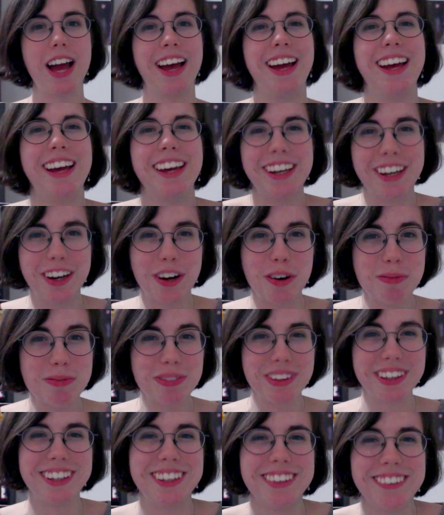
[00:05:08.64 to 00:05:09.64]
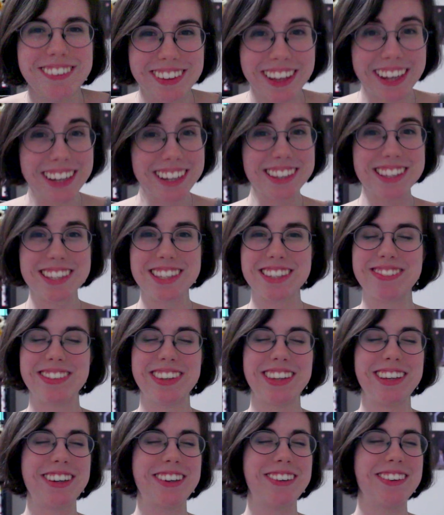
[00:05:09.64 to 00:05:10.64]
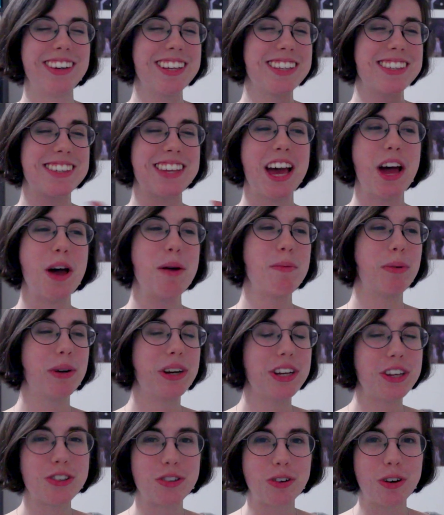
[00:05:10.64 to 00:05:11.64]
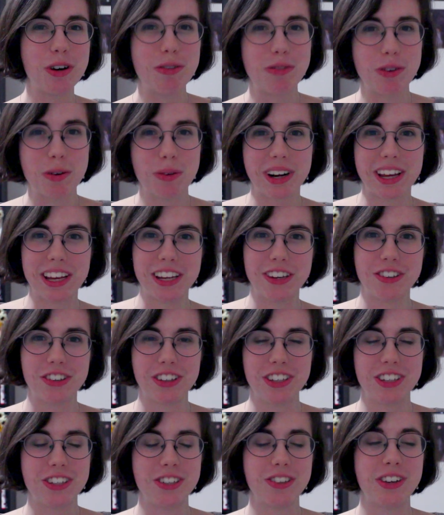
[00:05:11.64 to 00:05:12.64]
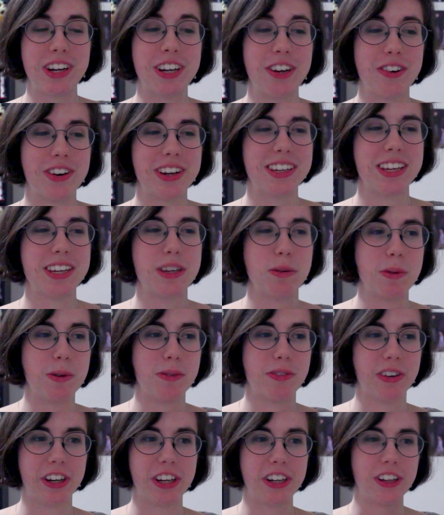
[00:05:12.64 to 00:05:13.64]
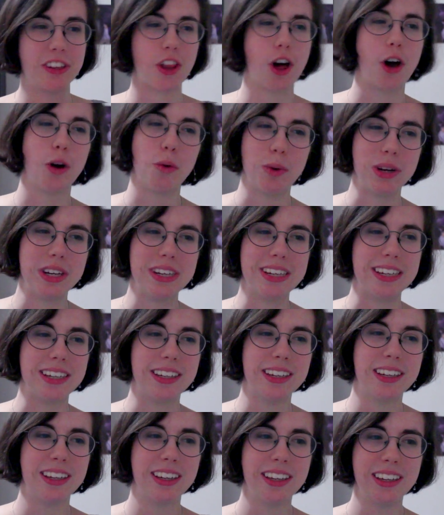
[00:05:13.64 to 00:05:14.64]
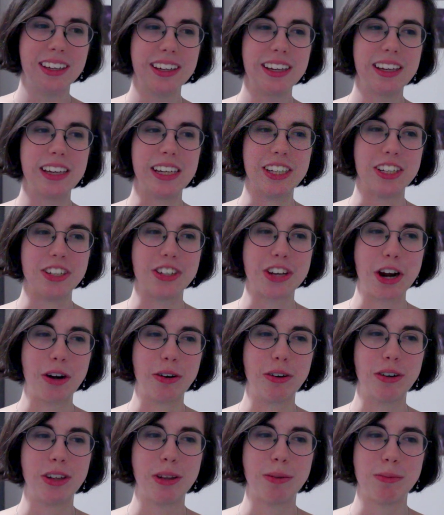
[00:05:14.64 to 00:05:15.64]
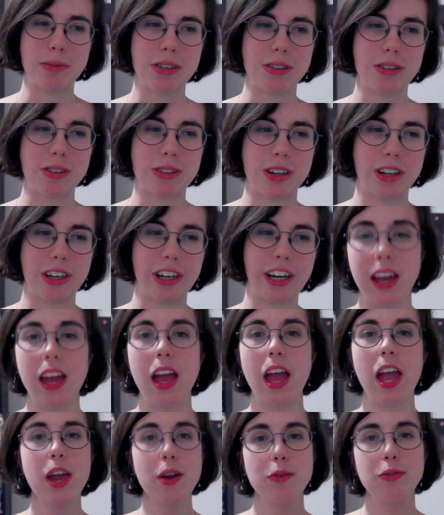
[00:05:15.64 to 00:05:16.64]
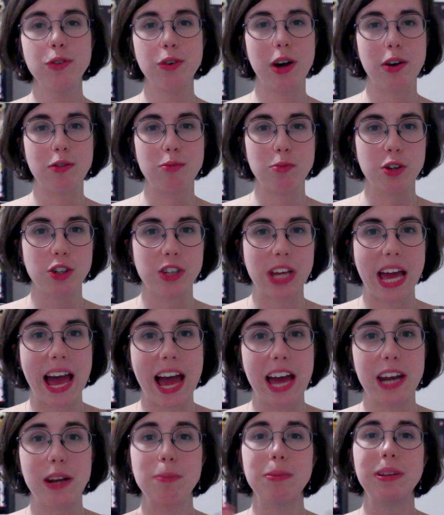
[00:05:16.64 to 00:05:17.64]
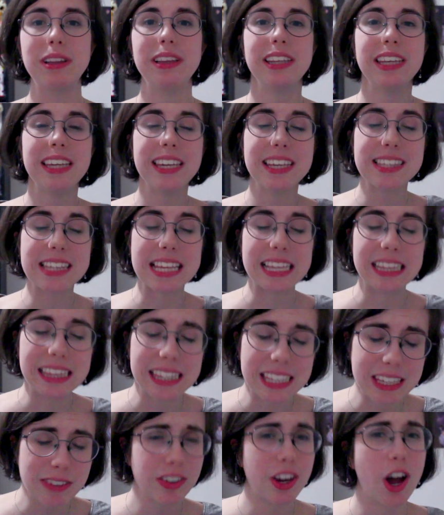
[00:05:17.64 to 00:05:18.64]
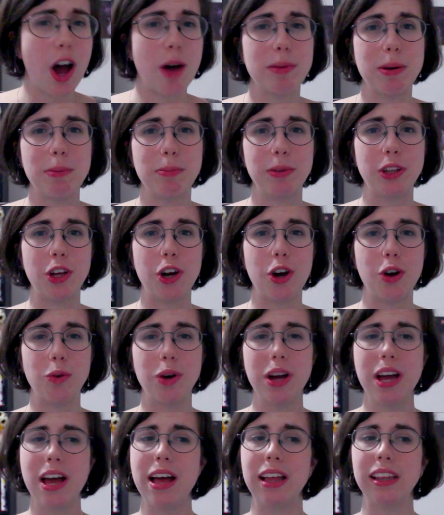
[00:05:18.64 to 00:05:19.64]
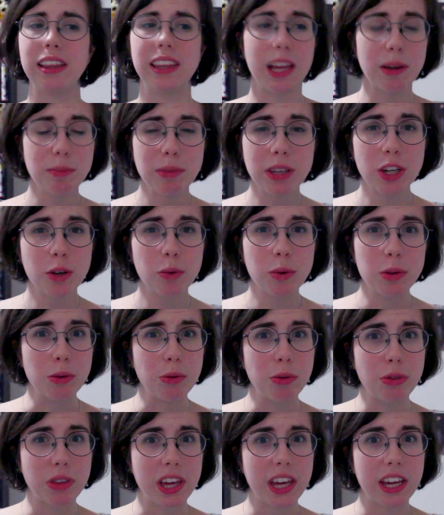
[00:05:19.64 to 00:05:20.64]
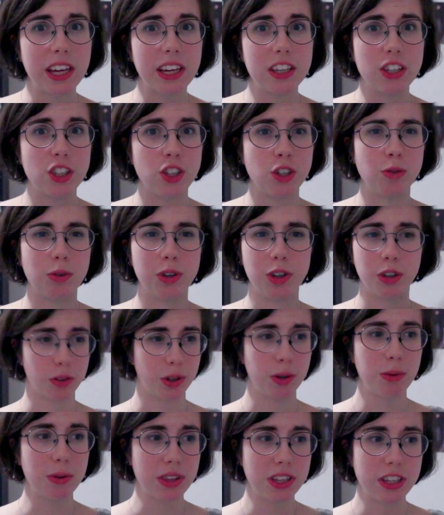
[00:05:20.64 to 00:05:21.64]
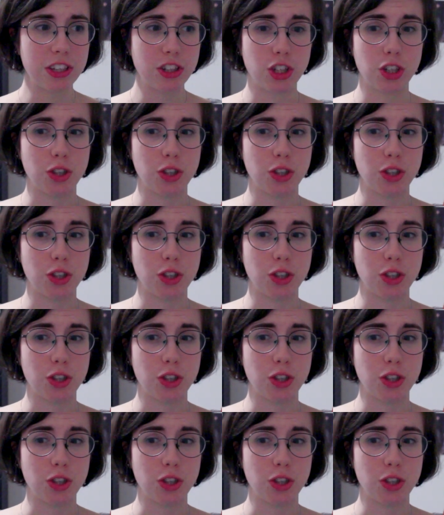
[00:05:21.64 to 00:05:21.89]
I hope that you liked this video. It's pretty short for what I usually do. I know I tend to be very long-winded in general, I'm so sorry. If you have more to add, please leave a comment below. Let me know what you think. Do you agree with this?